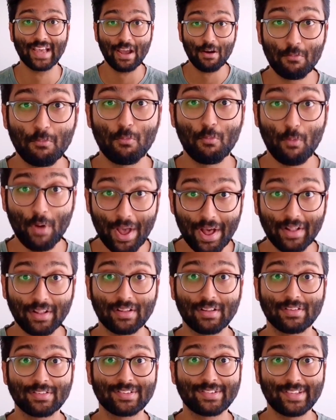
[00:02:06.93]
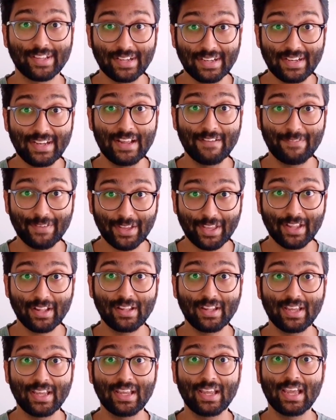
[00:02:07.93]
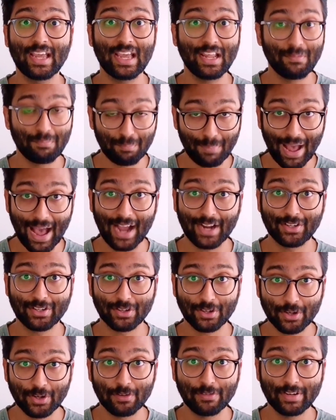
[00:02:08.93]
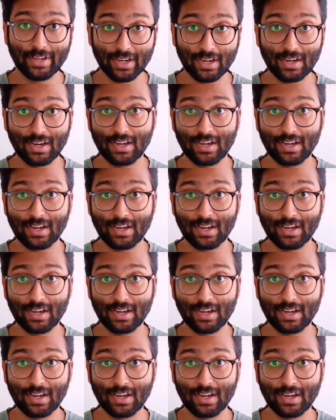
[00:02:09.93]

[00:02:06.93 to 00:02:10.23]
it will significantly impact your career.